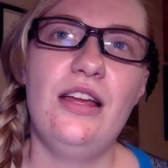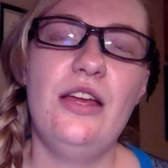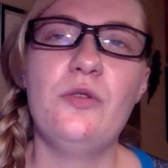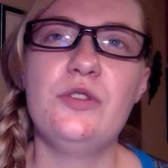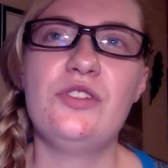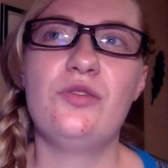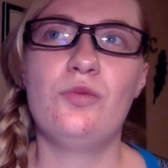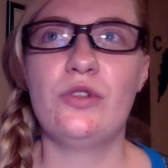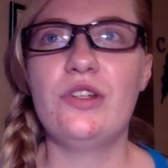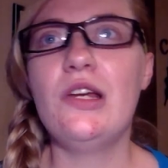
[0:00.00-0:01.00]
It was
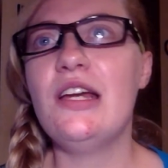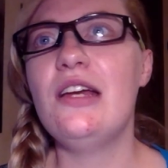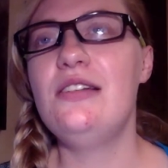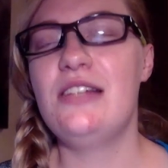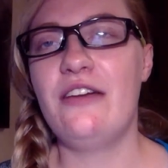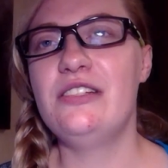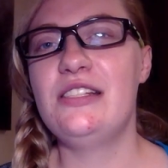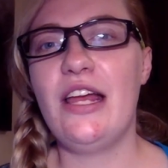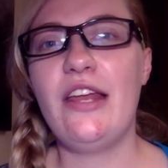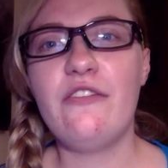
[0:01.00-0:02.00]
really
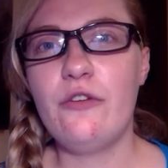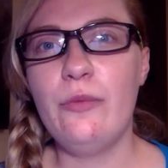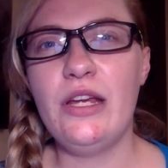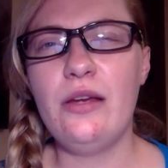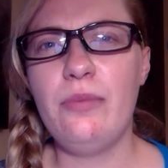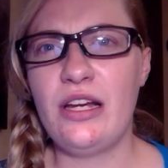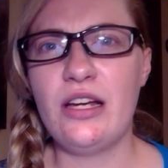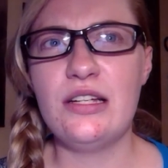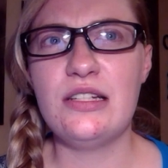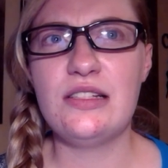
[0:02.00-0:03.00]
devastating for me
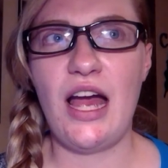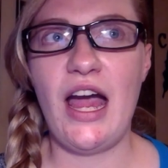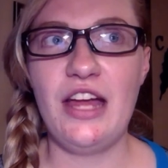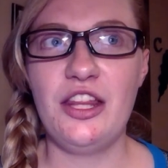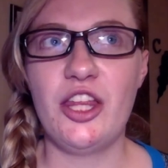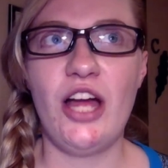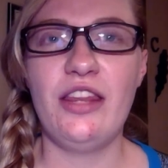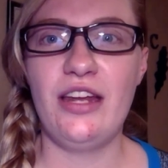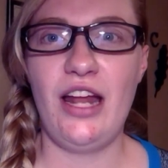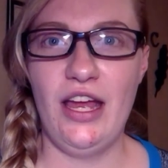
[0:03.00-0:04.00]
because I thought
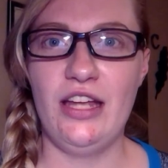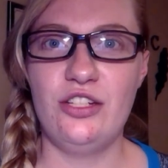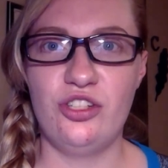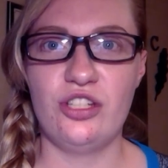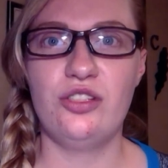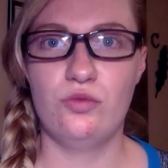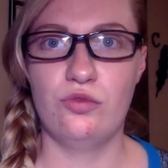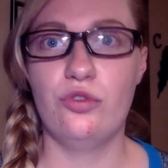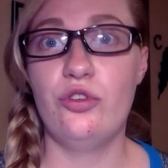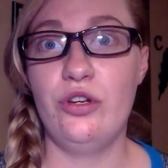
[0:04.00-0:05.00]
that I had just
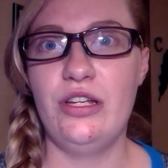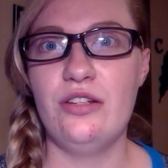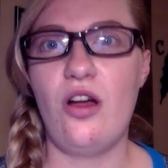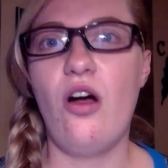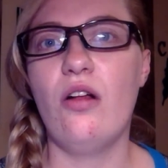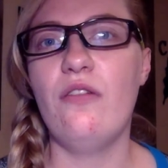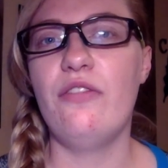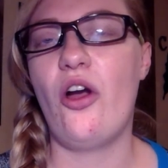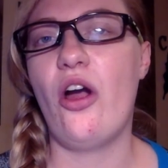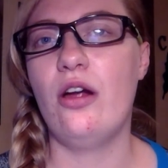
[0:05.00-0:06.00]
ruined all of
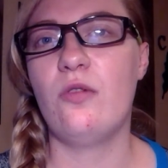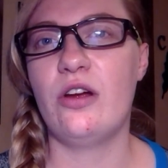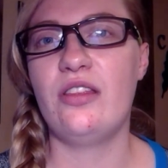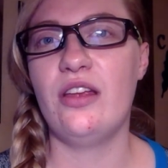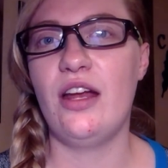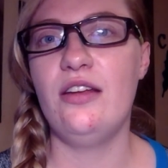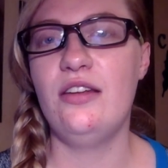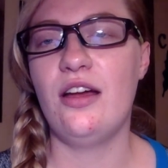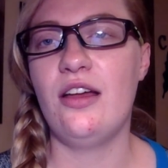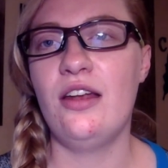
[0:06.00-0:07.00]
the hard work that I had
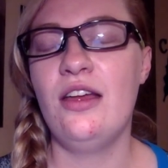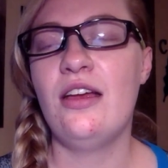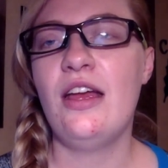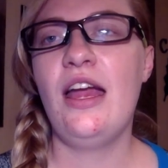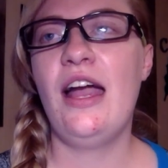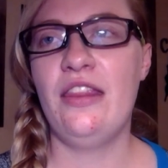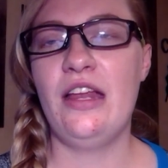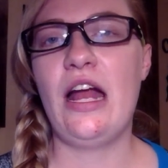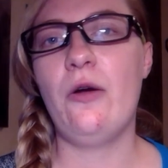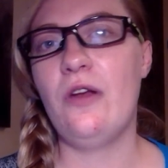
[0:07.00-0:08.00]
done and
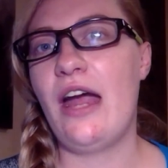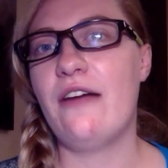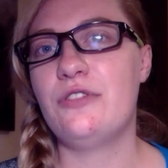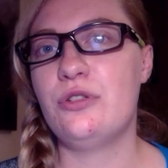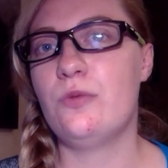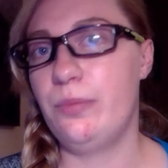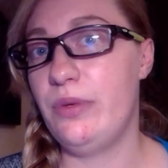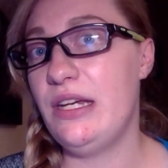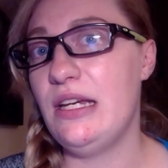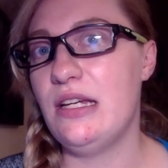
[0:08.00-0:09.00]
that I would have to
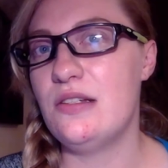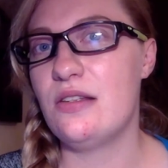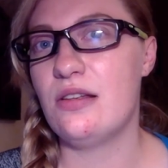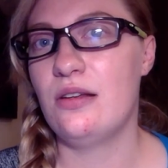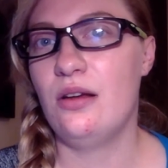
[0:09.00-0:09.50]
repeat